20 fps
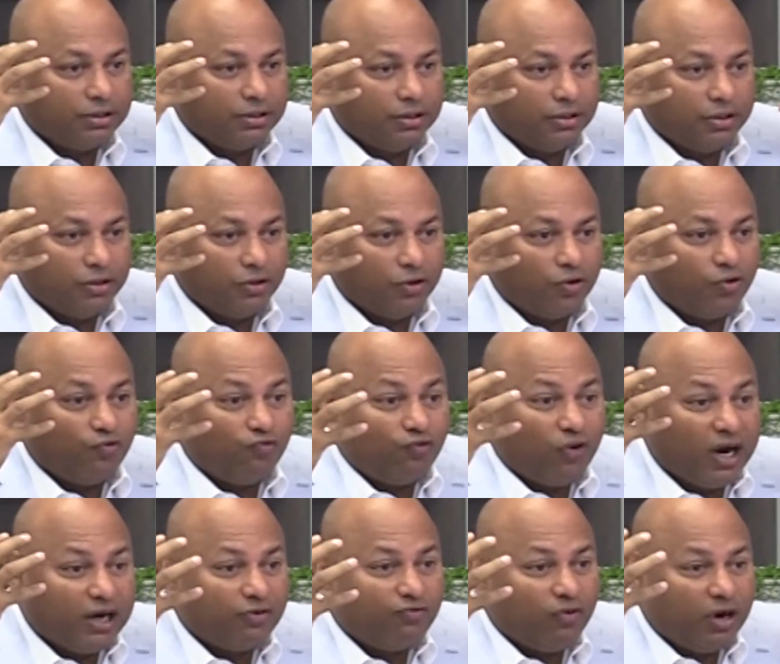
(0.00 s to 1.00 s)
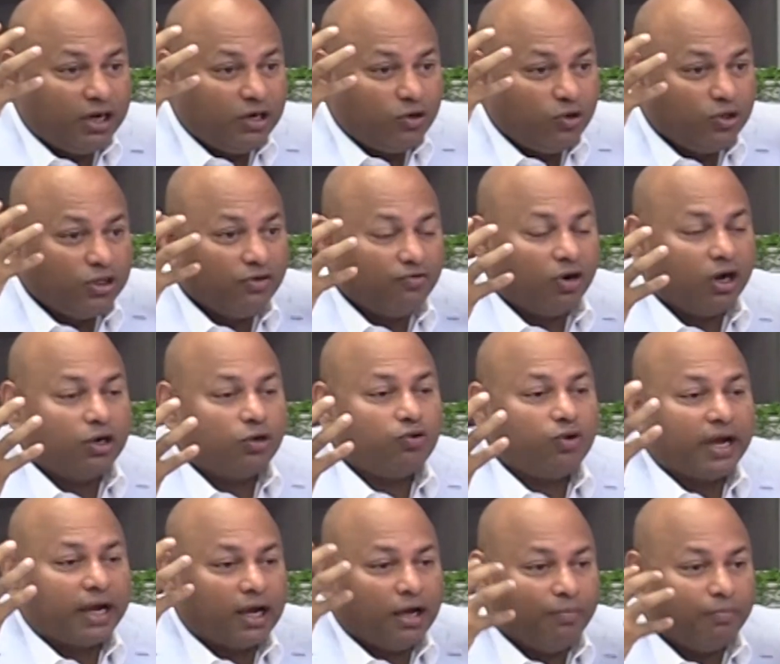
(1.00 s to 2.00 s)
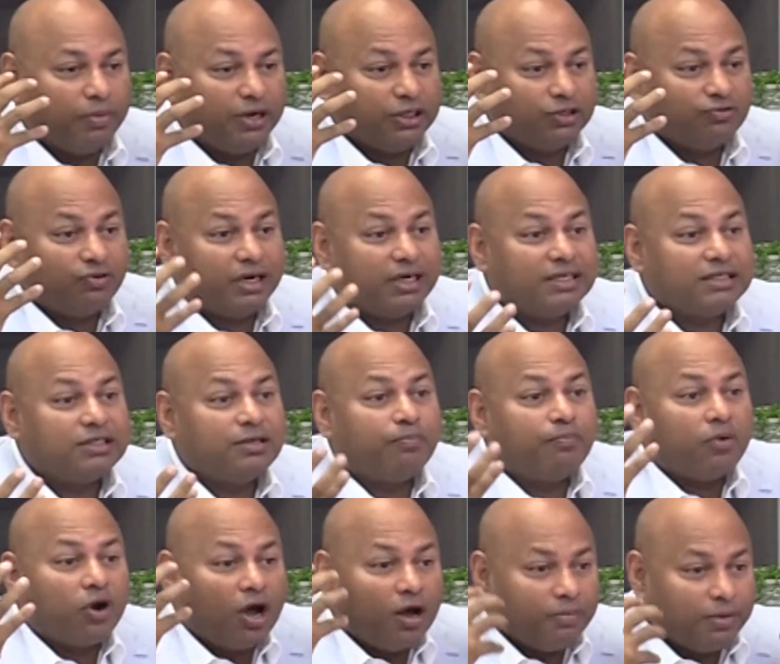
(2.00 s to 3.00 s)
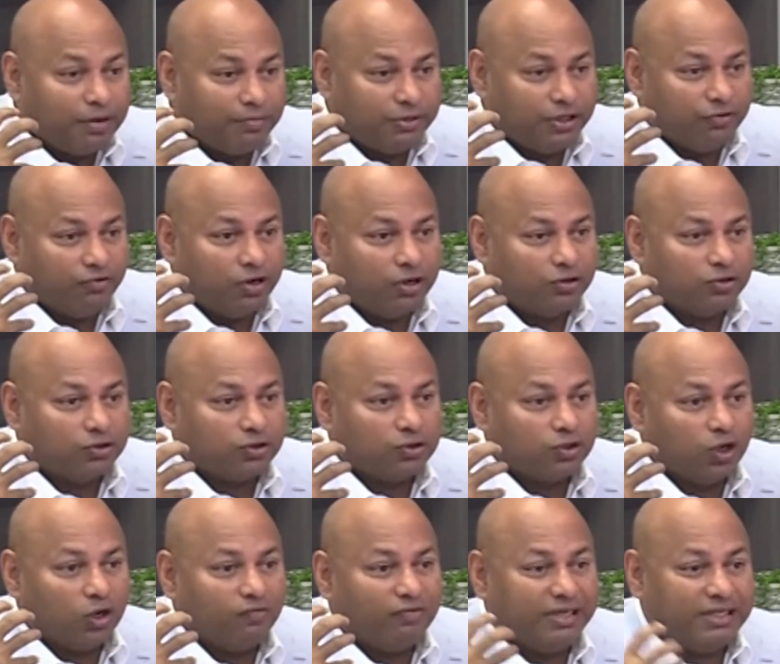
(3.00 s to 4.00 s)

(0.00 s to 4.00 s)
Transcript: you know what what do they want to accomplish what is the problem they want to solve